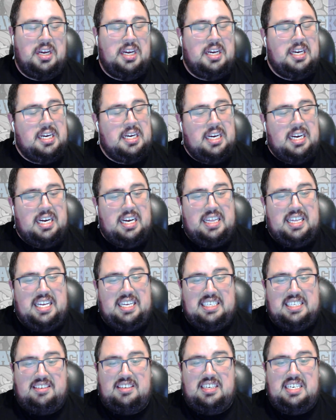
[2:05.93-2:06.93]
I
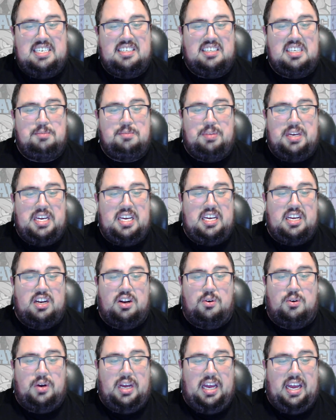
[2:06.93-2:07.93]
think this could easily be,
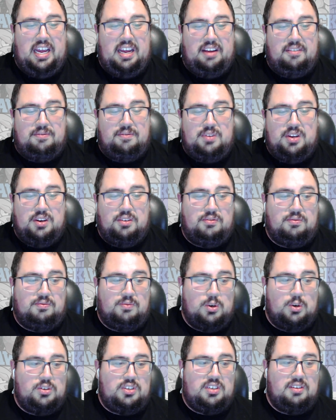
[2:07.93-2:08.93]
a
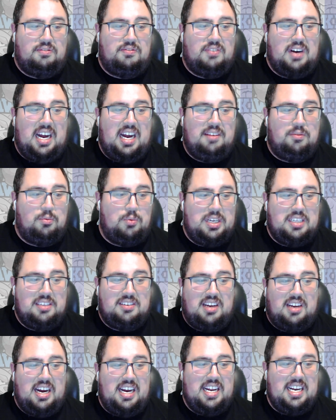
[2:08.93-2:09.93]
1-5
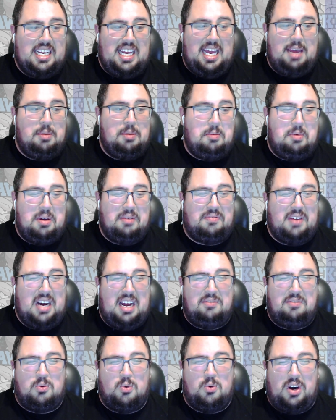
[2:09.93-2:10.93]
wins kind of game, maybe a
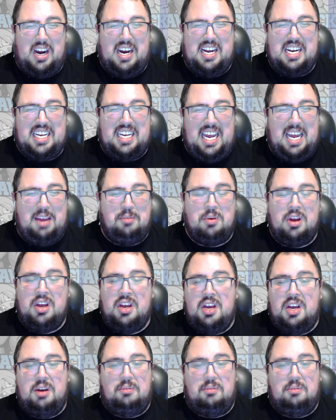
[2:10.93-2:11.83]
5-4 kind of game.